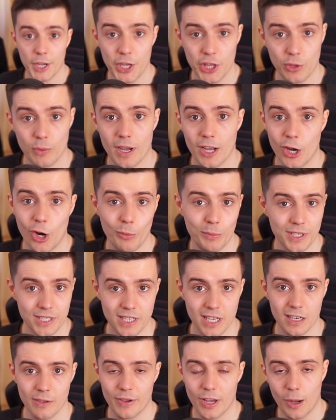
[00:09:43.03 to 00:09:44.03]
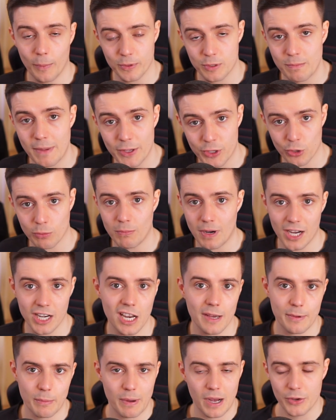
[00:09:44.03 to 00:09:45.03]
Either way, I hope this kind of helped make your mind
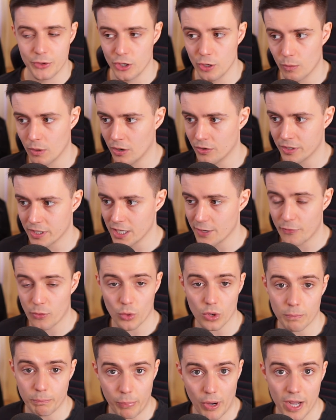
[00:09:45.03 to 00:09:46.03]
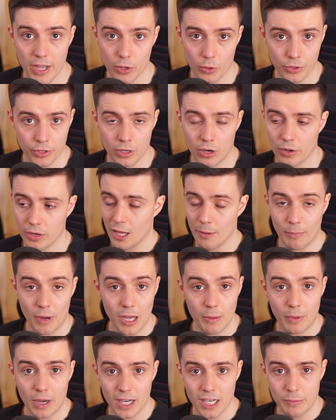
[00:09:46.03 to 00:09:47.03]
up about New World and if you want to buy it or not. In
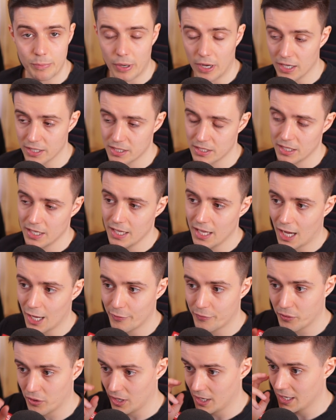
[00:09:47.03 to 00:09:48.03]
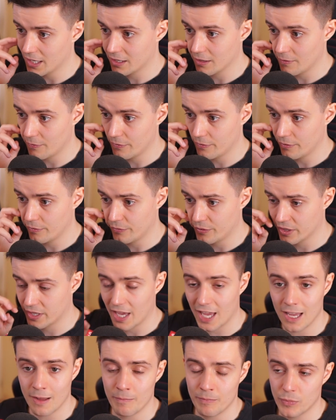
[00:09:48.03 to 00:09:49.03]
my mind, personally, I feel like the
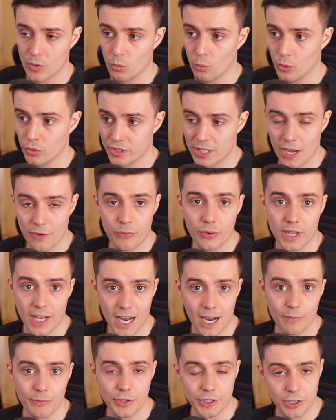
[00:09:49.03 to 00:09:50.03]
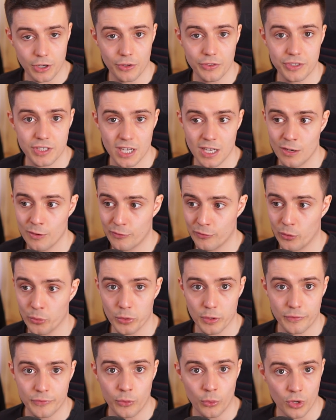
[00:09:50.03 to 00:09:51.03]
game will definitely have the content for
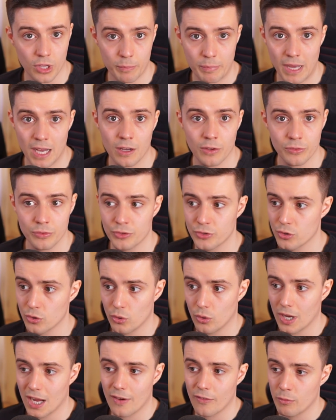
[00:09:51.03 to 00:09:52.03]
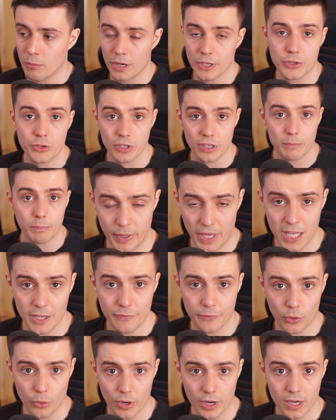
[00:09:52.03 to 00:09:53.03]
the £40 or however much you're going to pay
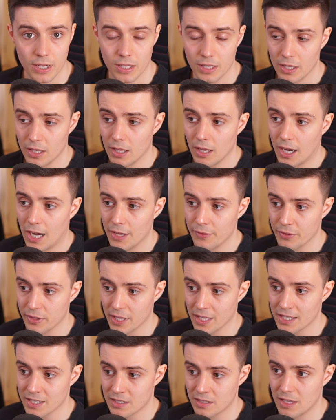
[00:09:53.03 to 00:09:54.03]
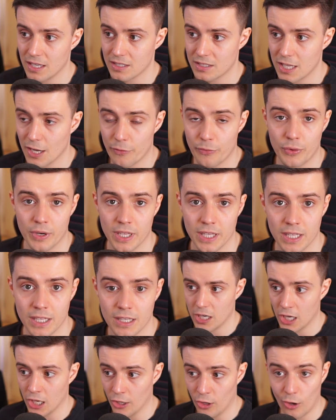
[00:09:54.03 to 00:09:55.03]
for it. I think there's definitely
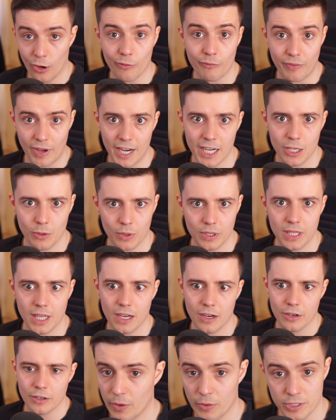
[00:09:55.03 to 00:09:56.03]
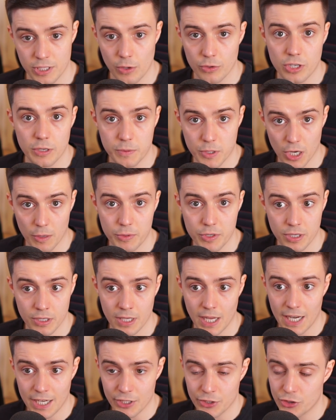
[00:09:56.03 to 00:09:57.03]
a lot of value in there. There is no subscription.
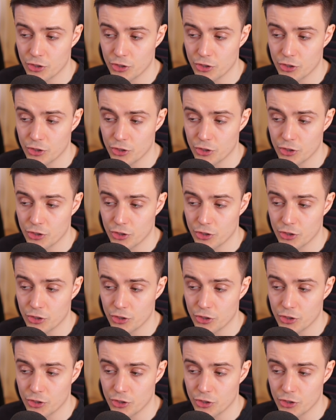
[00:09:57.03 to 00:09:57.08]
It is